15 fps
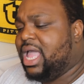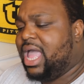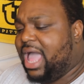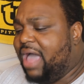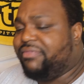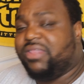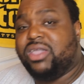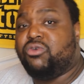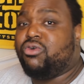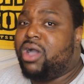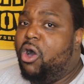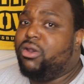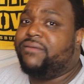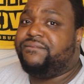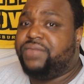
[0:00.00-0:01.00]
I think you
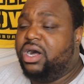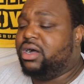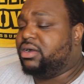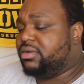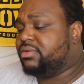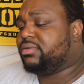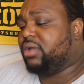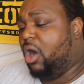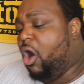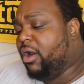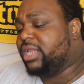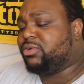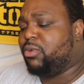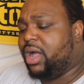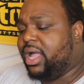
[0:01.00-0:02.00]
cold as fuck,
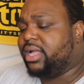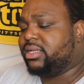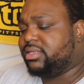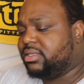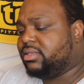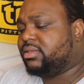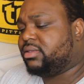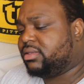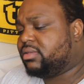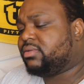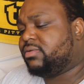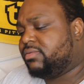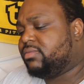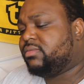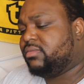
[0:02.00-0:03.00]
artist wise.
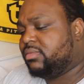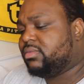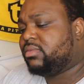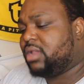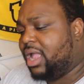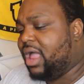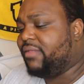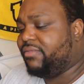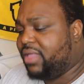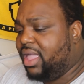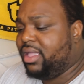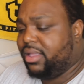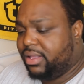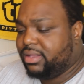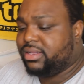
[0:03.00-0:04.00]
I
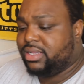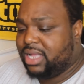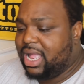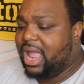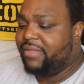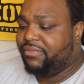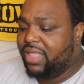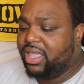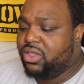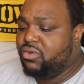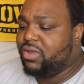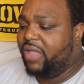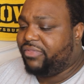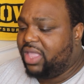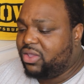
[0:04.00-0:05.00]
think
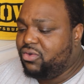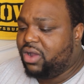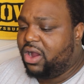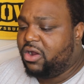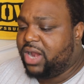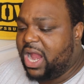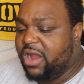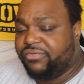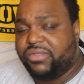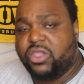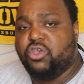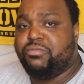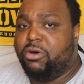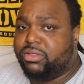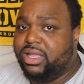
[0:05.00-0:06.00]
you earn everything
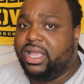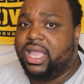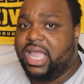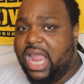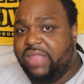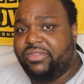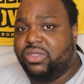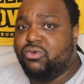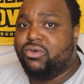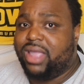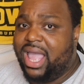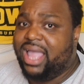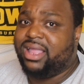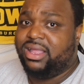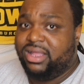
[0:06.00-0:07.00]
you supposed to have. Everything you
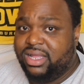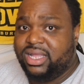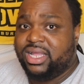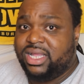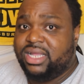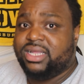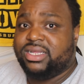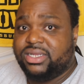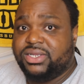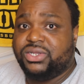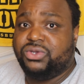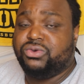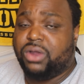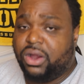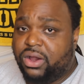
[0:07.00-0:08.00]
got,
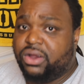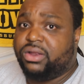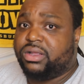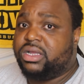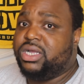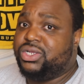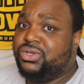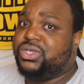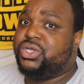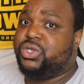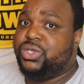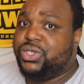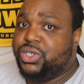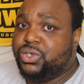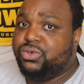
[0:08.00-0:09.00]
you earn. Cause
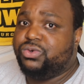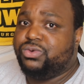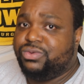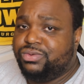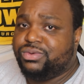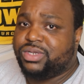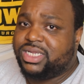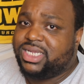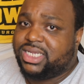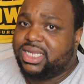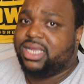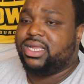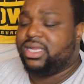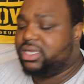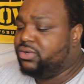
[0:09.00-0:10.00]
you the shit.